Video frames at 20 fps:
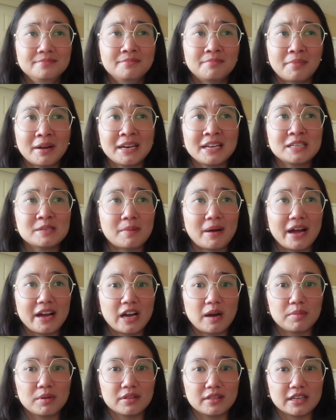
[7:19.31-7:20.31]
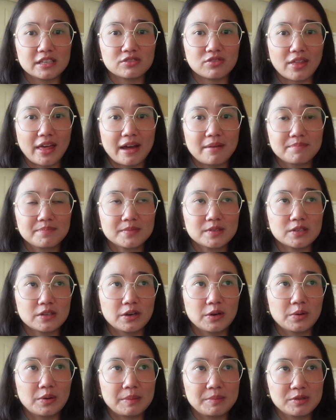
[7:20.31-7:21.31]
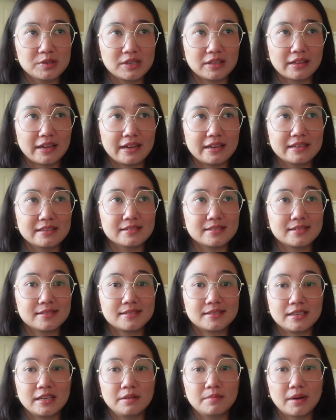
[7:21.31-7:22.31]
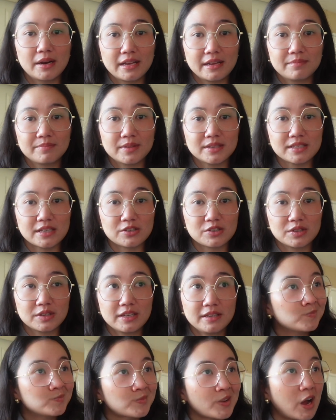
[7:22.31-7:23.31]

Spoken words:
might need to buy a couple of things for that. So I'm using that as seed money, essentially.